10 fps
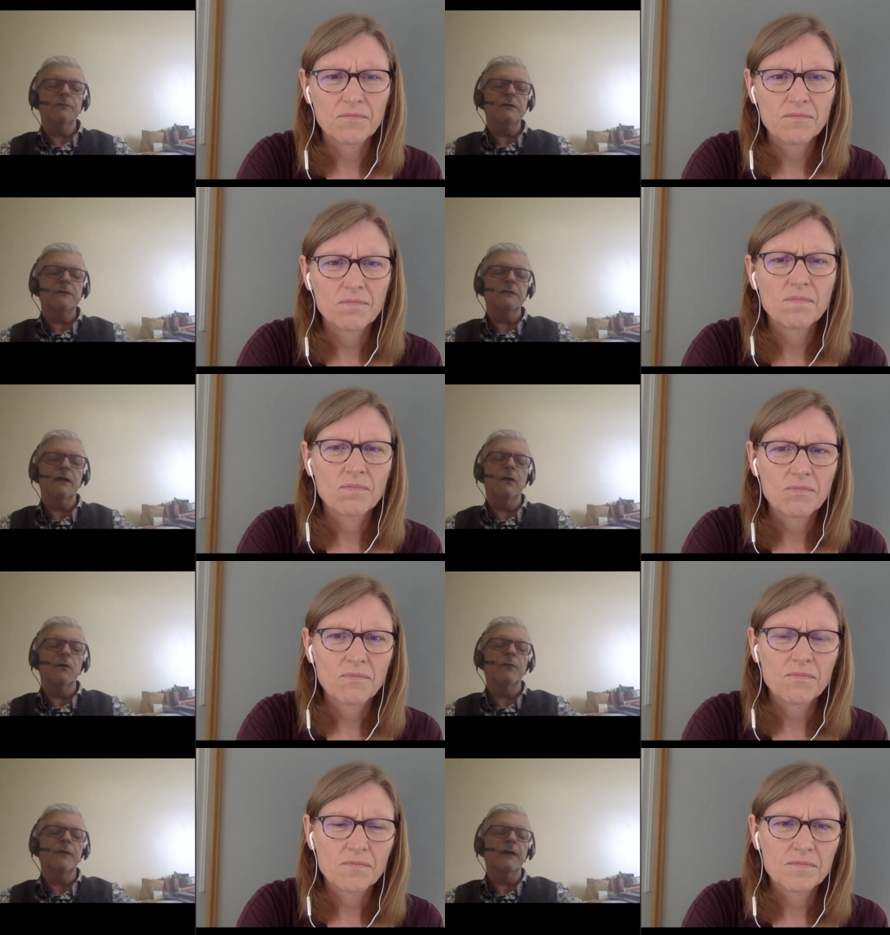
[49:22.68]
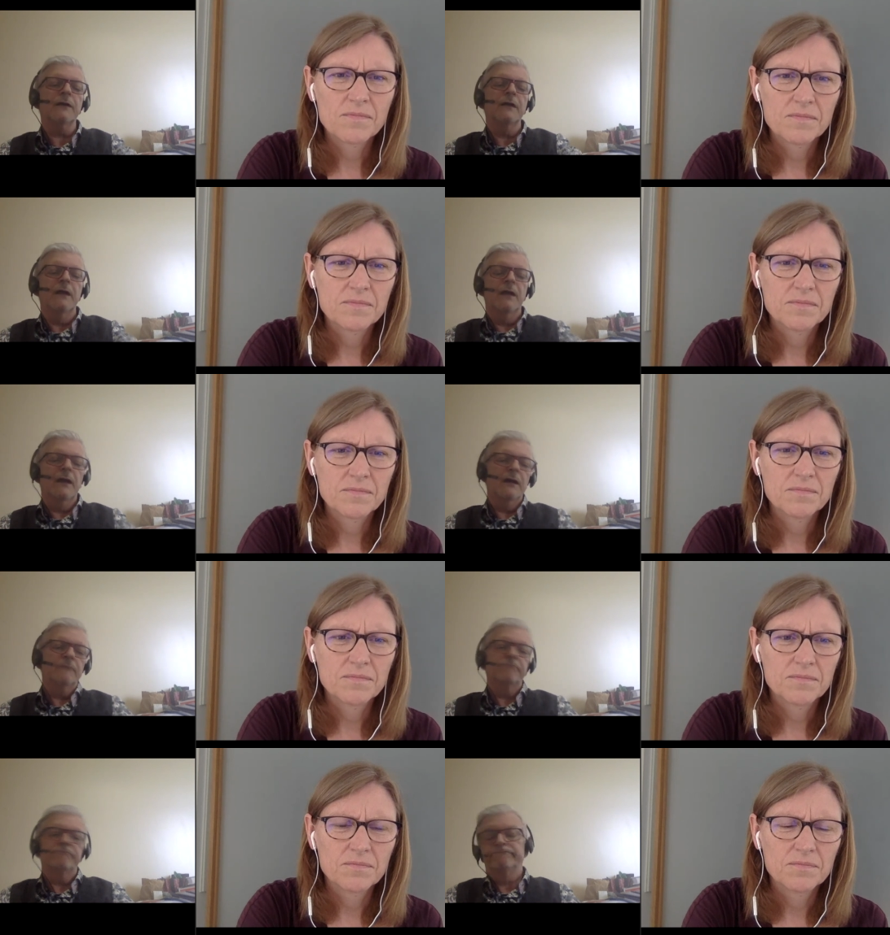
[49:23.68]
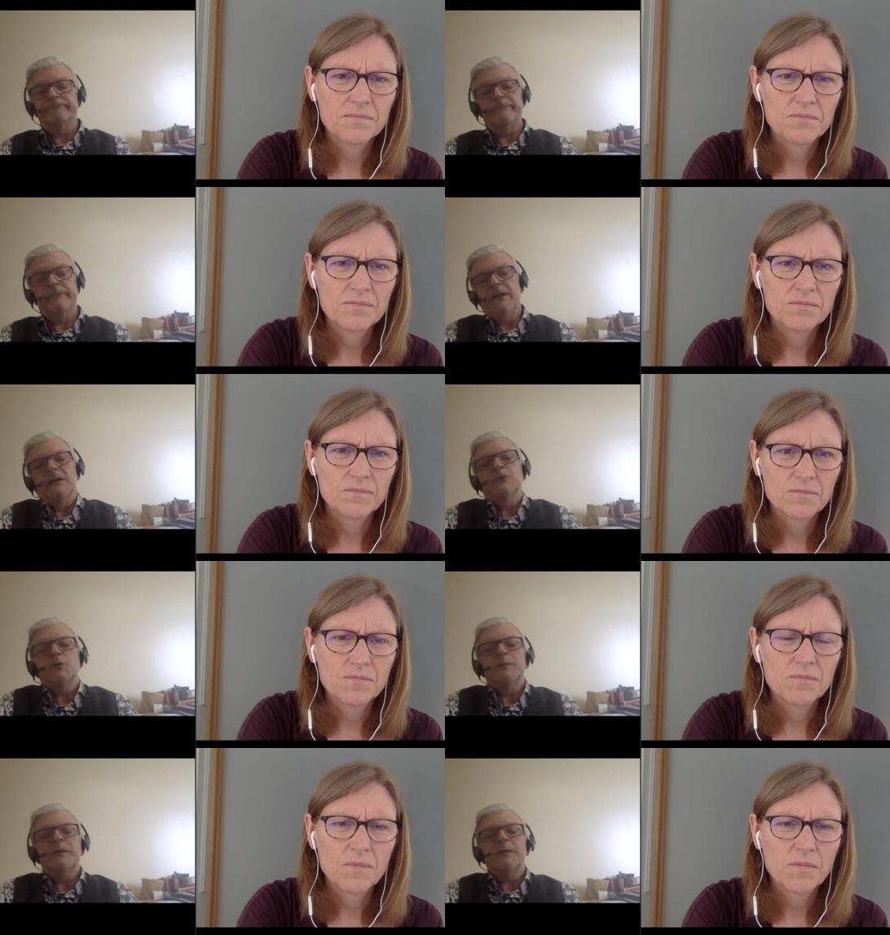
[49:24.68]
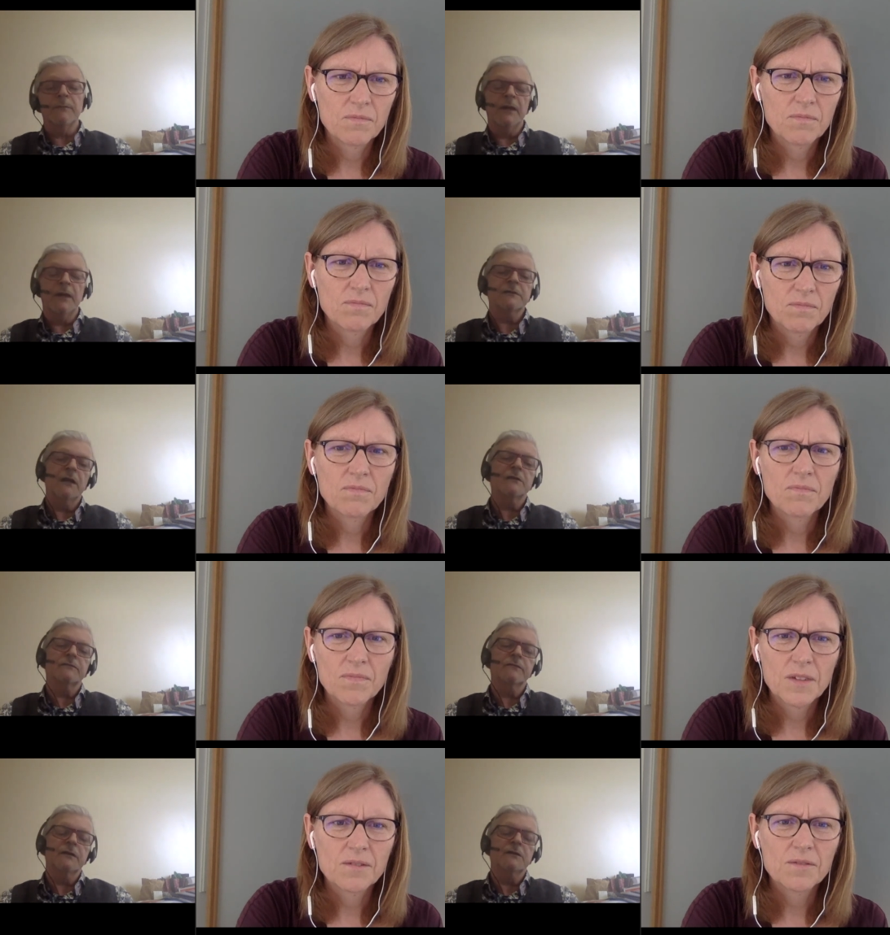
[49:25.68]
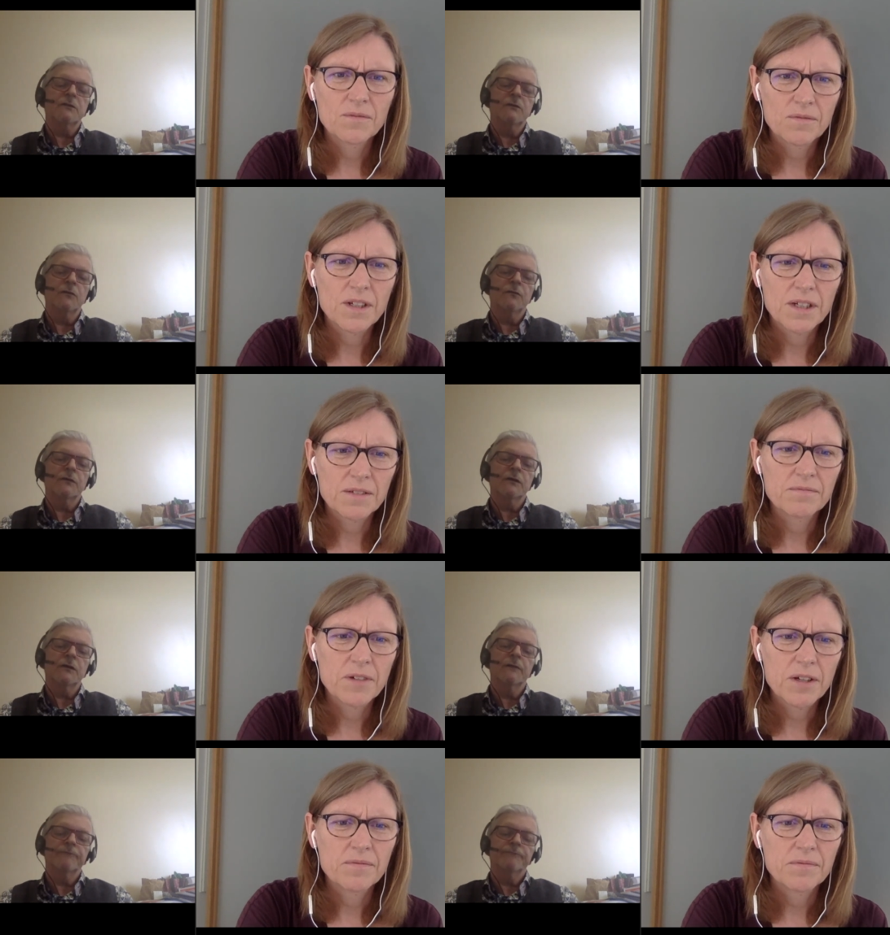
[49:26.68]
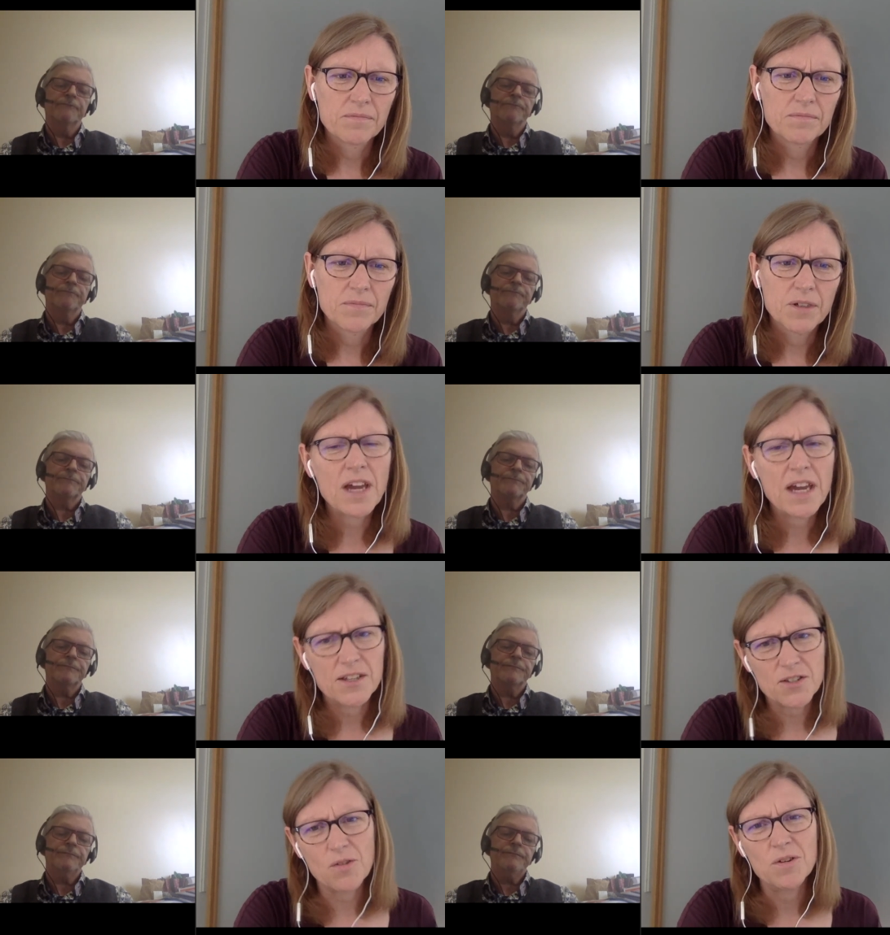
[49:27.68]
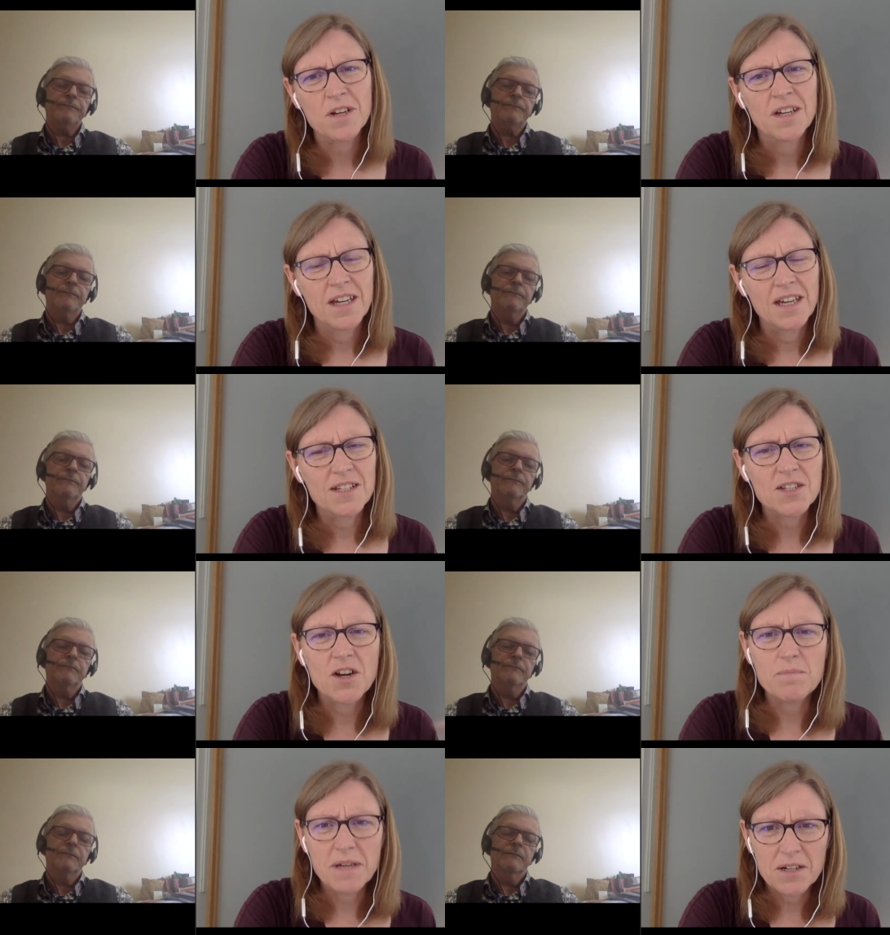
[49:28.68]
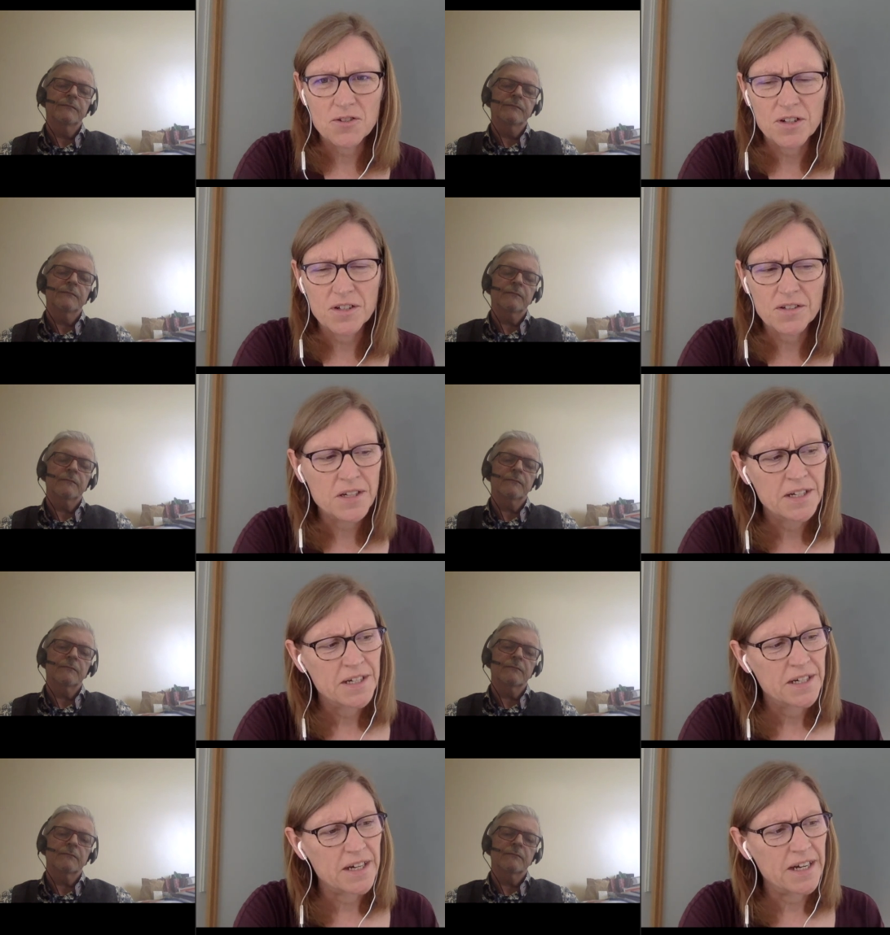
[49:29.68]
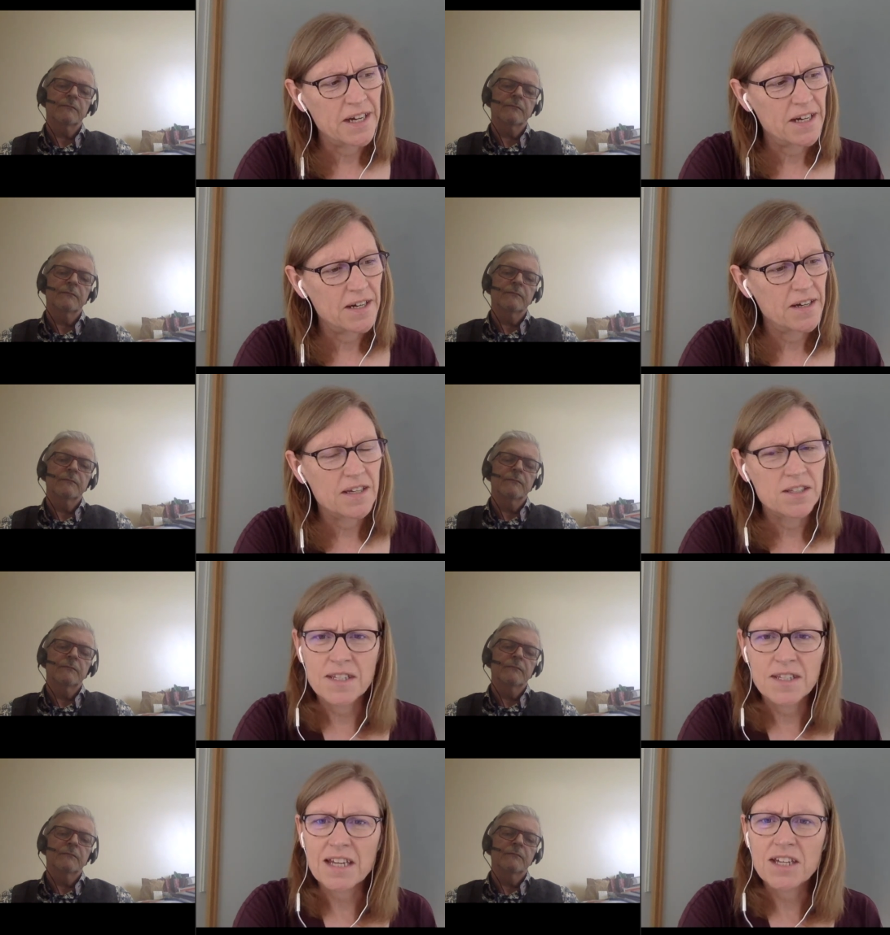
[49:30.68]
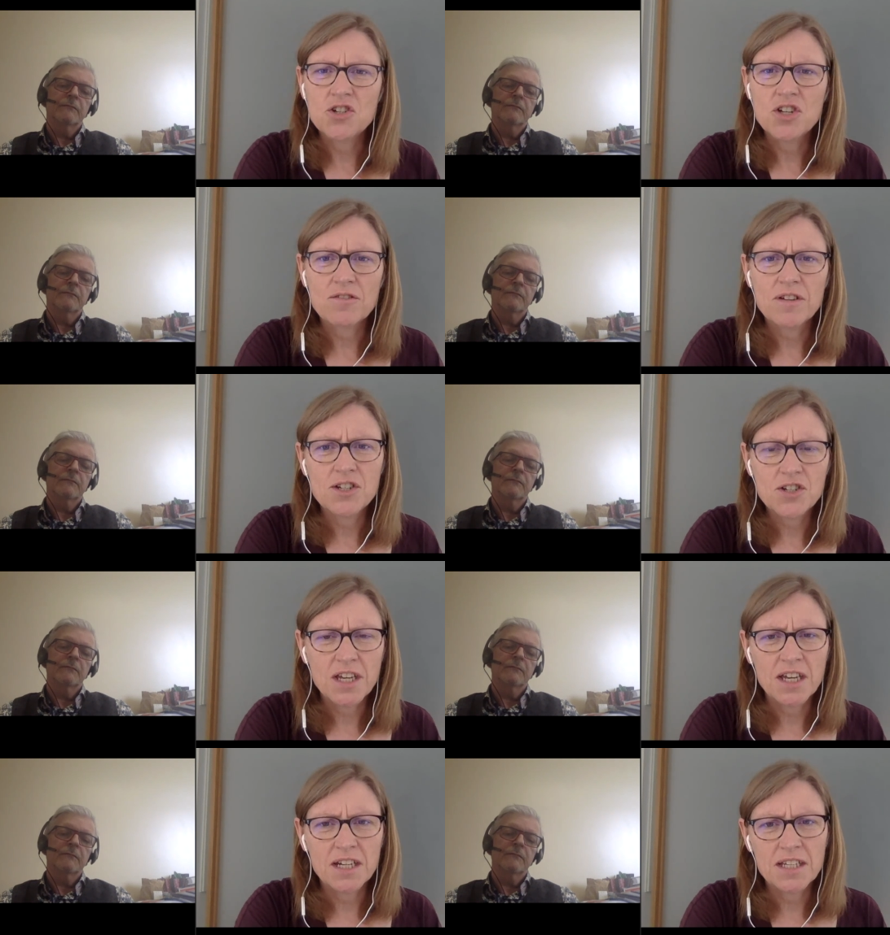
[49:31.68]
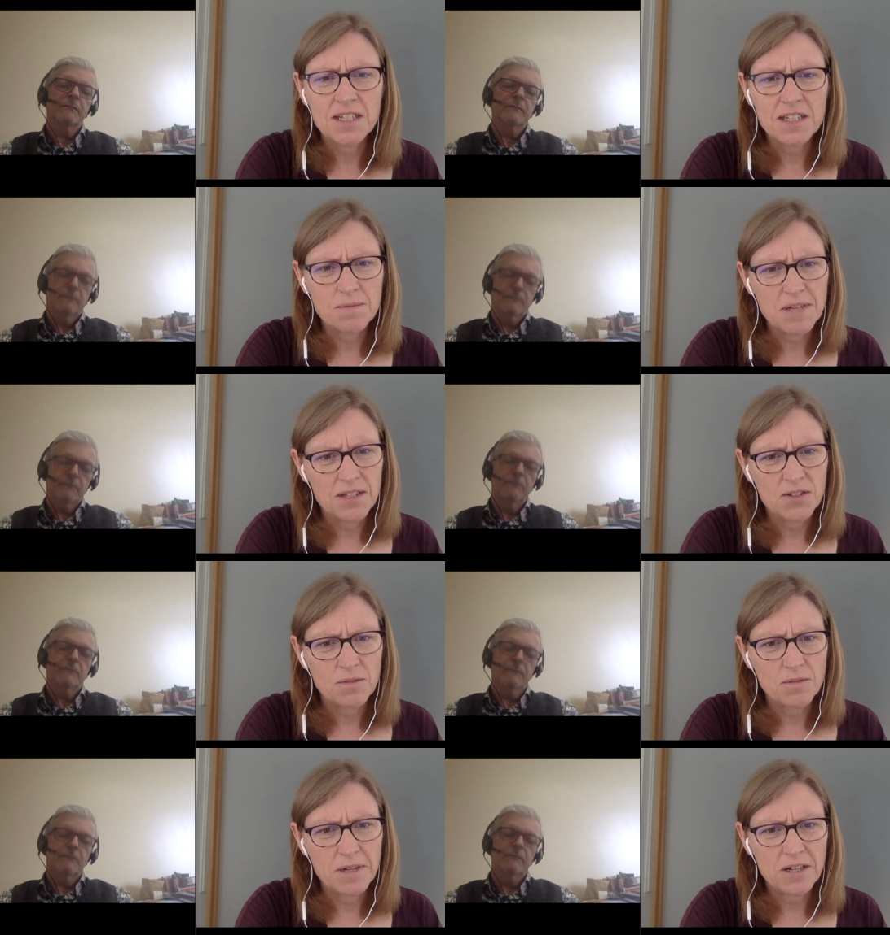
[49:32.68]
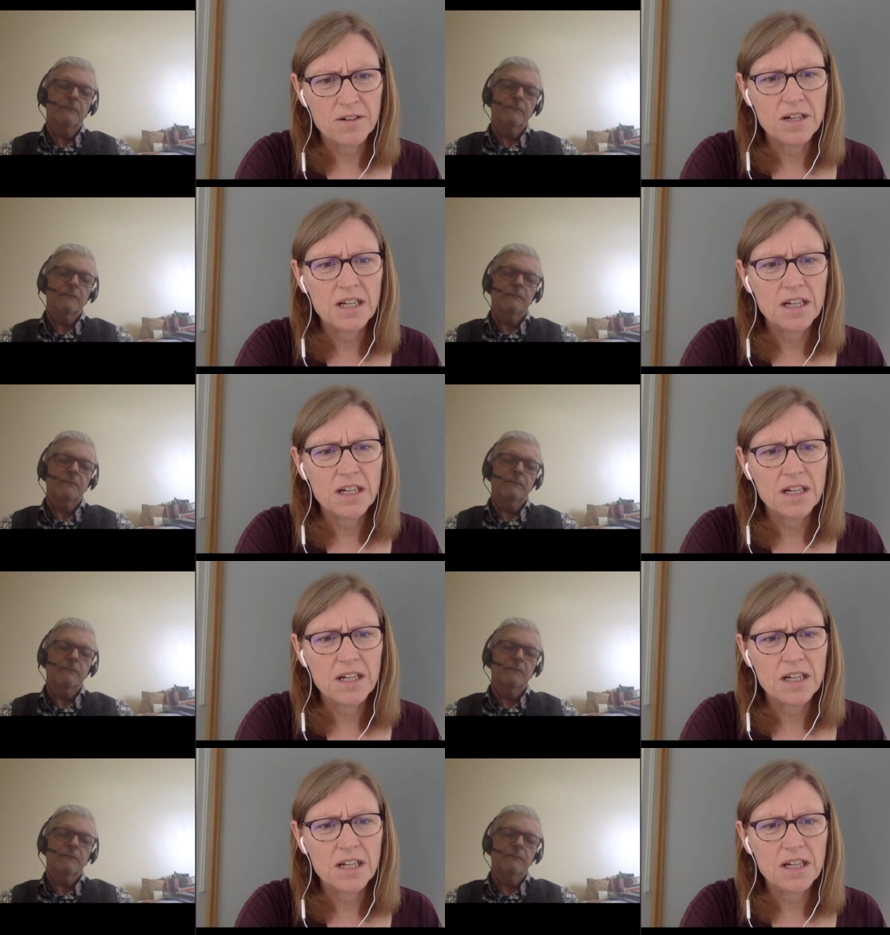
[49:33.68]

Speaker 1: piece, and I hope that um, it should become less and less of an issue over time.
Speaker 2: Okay, so it's not Benadryl. Uh, second generation antihistamines are better.